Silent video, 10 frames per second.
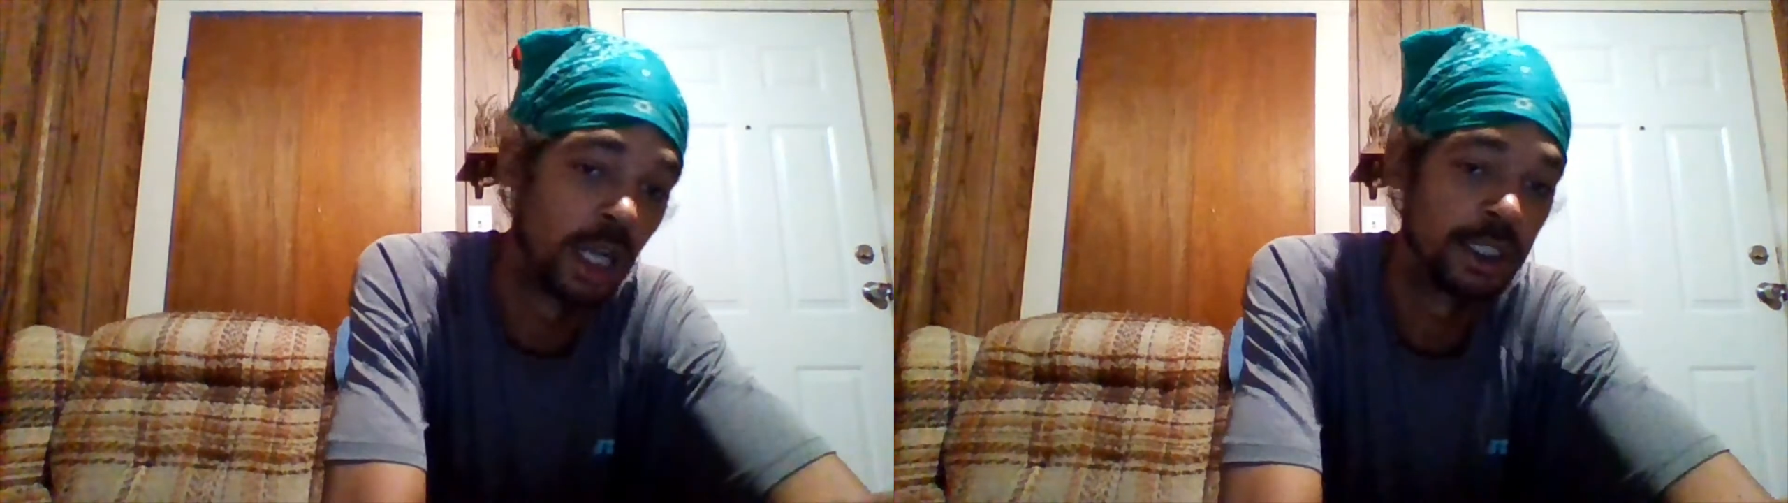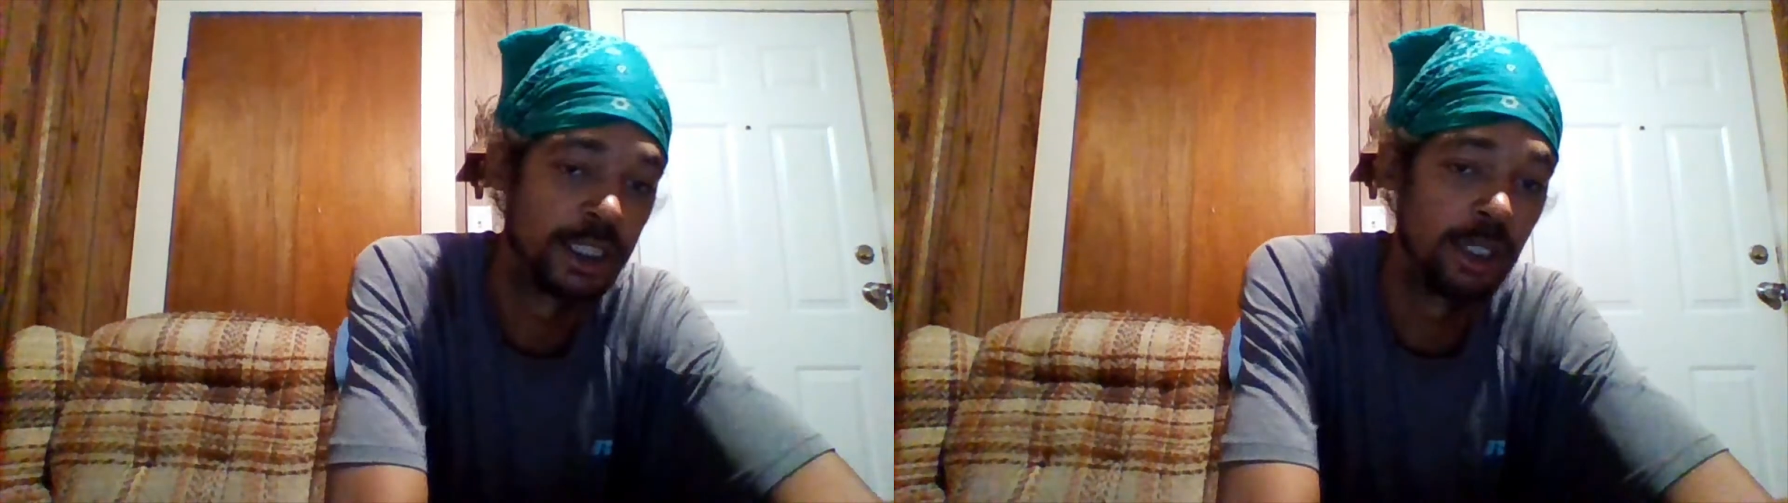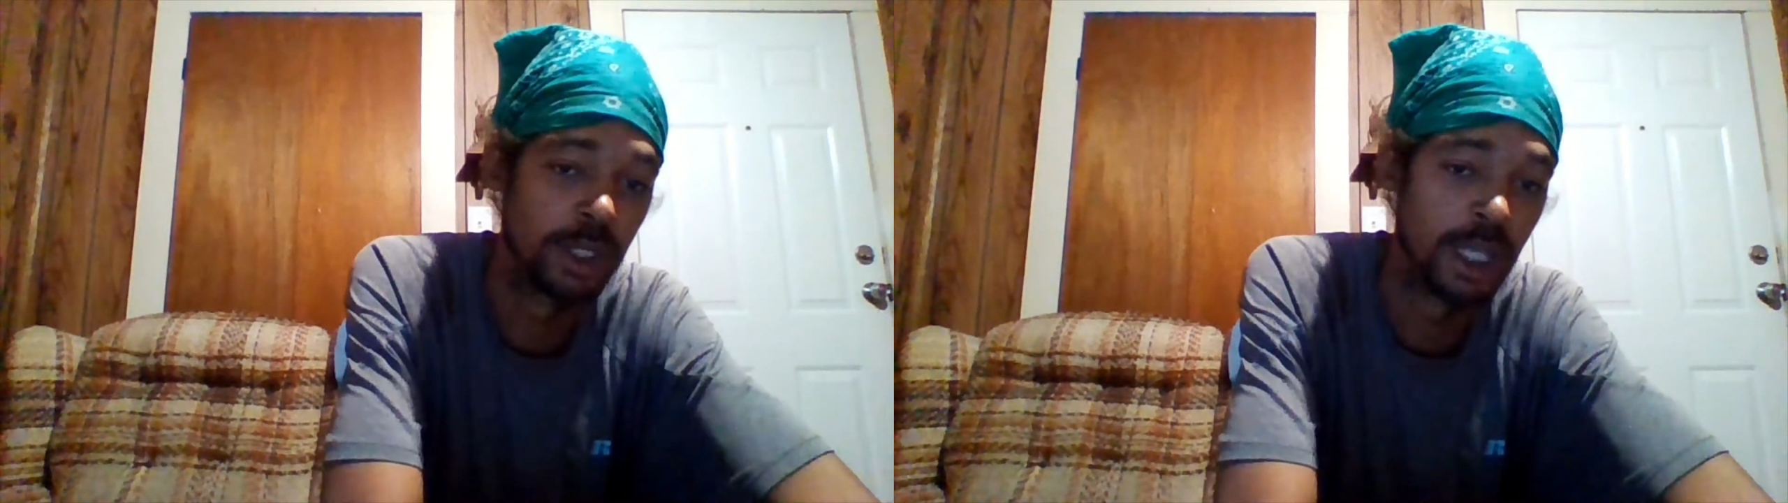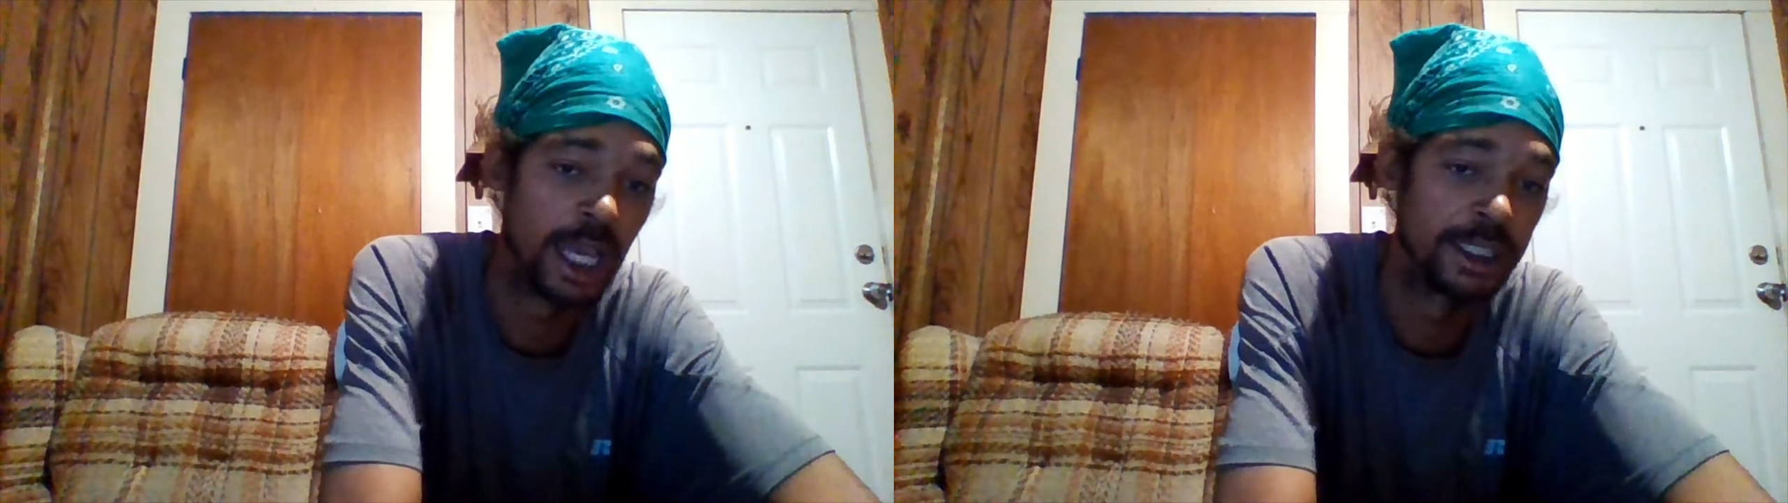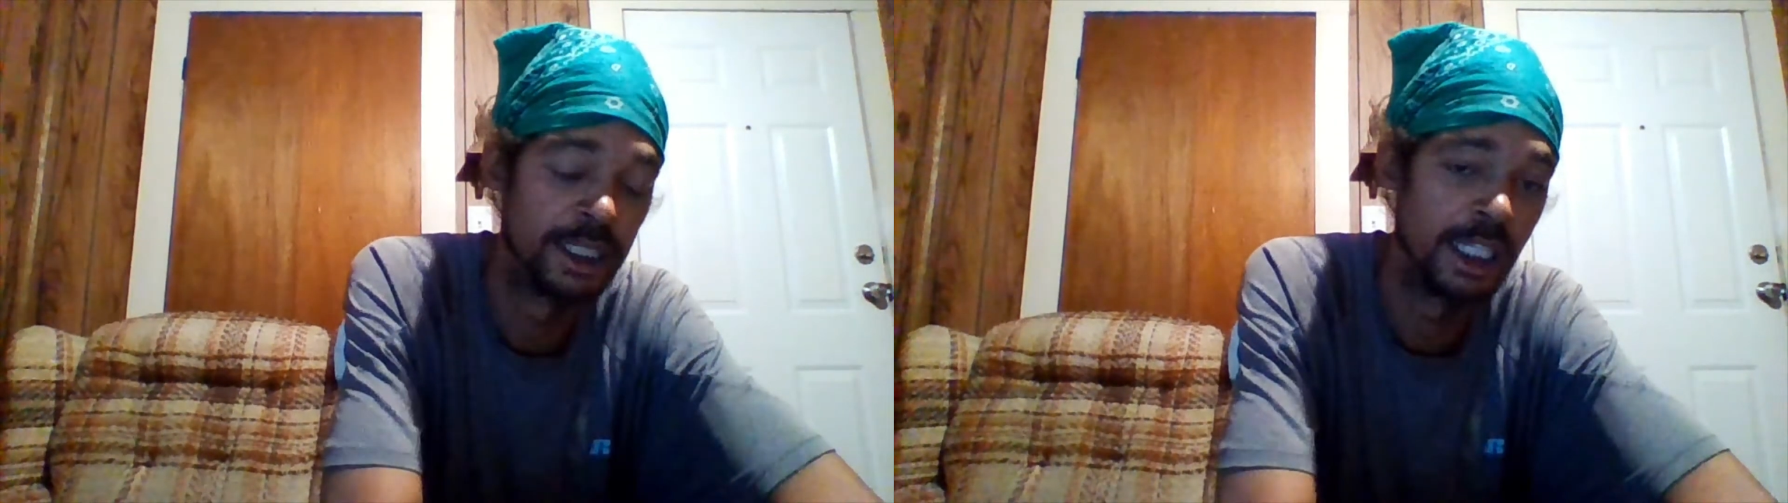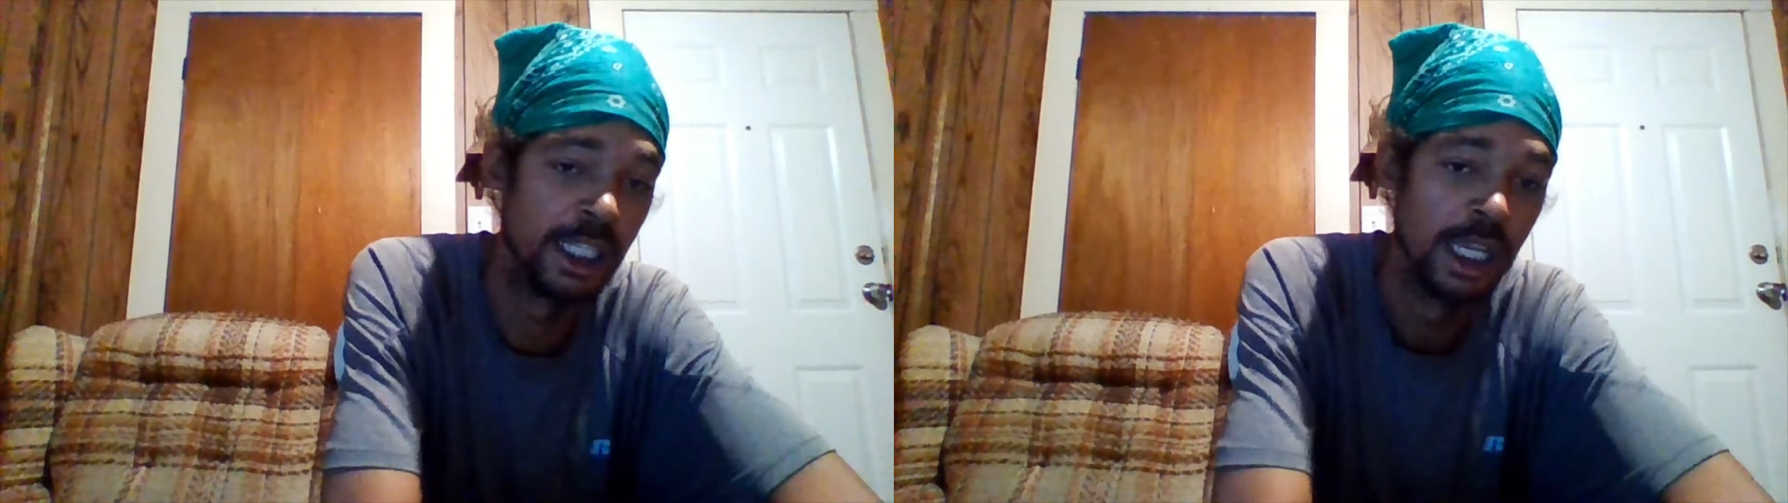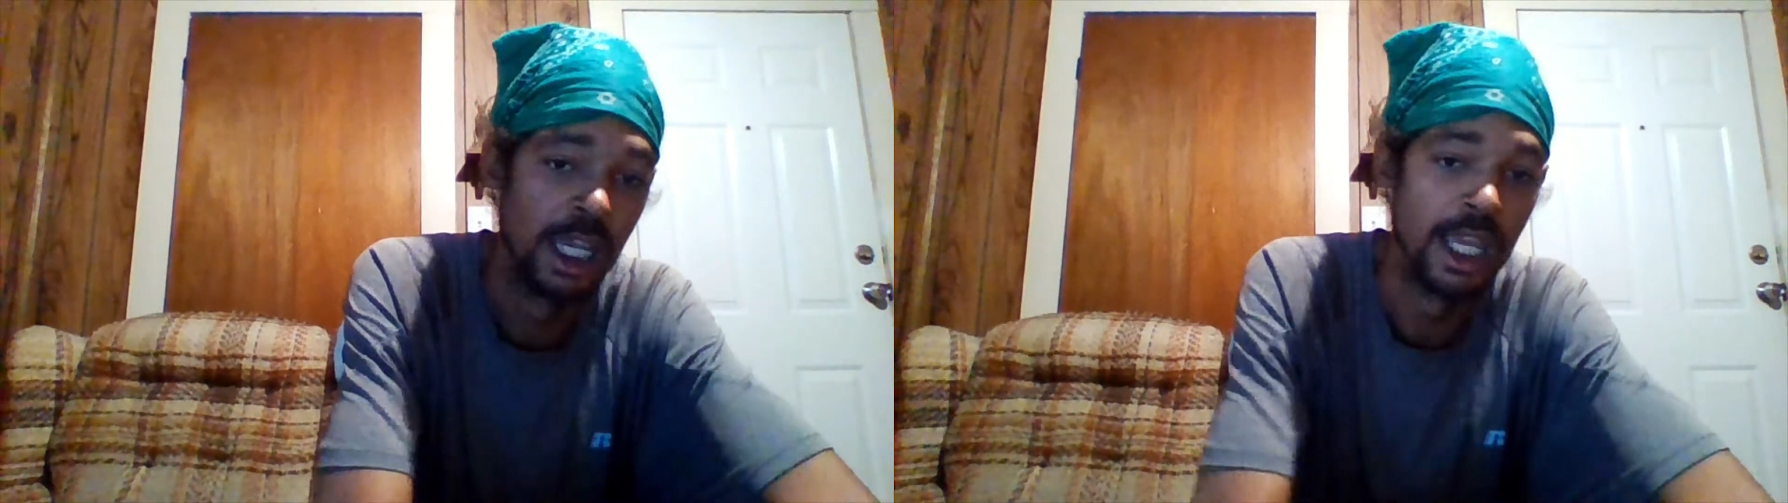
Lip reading: can see what I see,